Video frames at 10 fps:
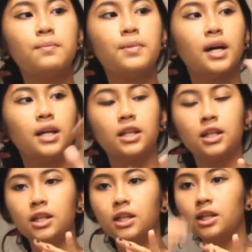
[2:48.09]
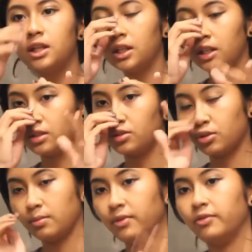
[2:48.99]
but it
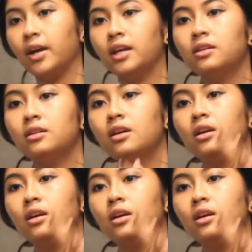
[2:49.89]
should be fine.